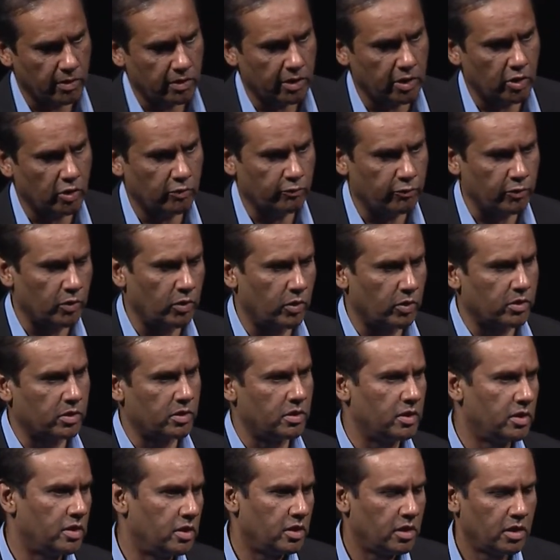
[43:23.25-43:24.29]
You know, if you look
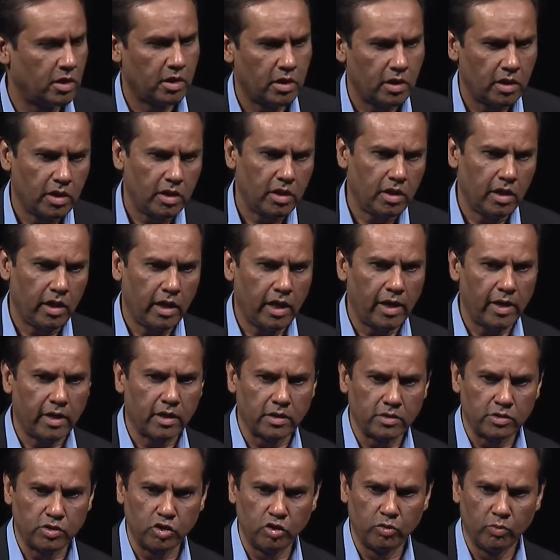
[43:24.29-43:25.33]
at a
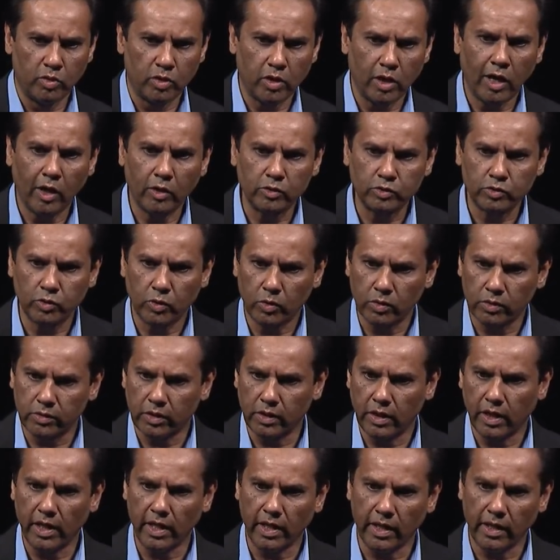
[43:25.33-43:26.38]
consumer household
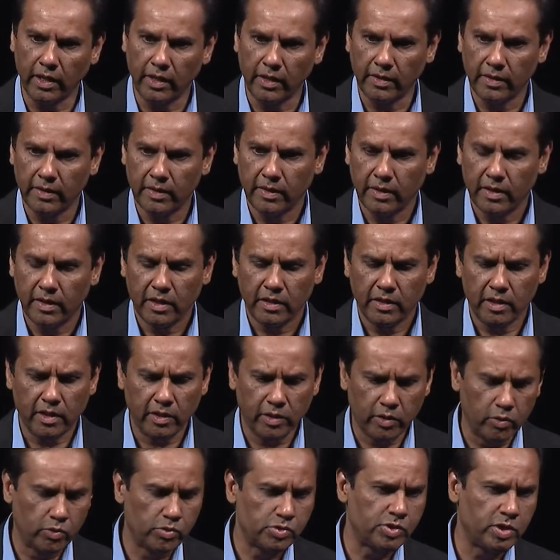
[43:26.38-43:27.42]
today, they're
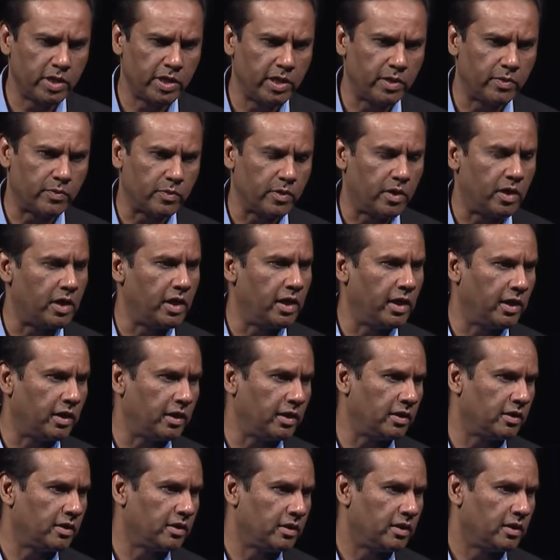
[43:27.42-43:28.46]
usually
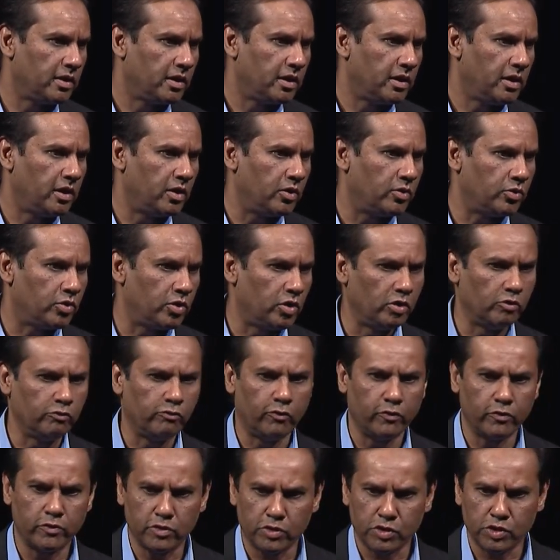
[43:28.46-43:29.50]
running, 3 or
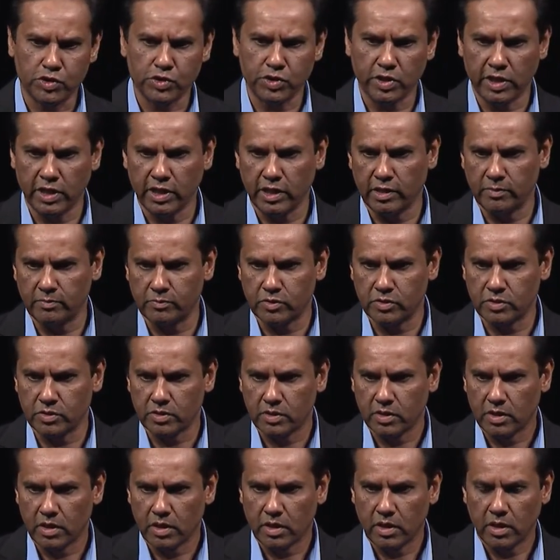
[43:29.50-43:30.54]
4 streams,
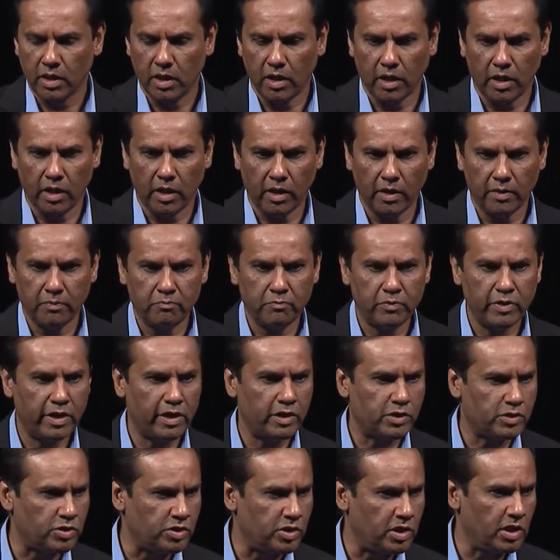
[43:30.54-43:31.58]

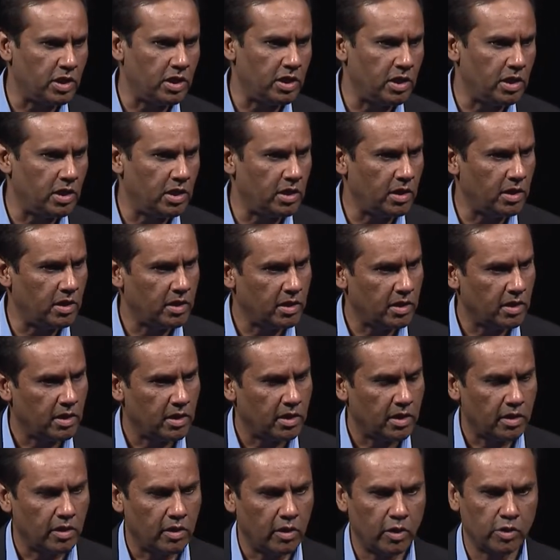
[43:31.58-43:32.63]
HD,
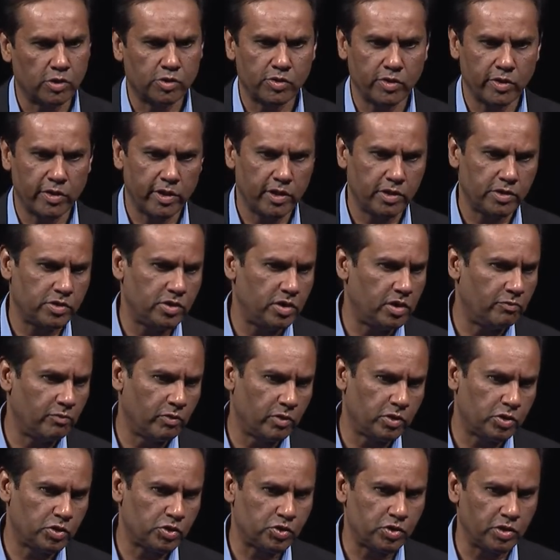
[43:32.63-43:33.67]
Ultra HD
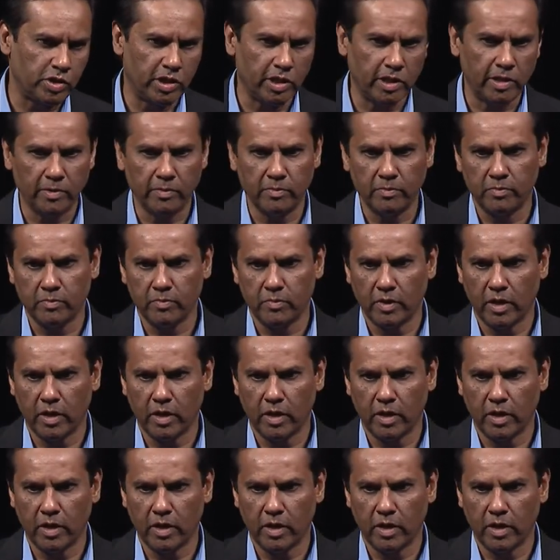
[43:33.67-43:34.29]
one stream.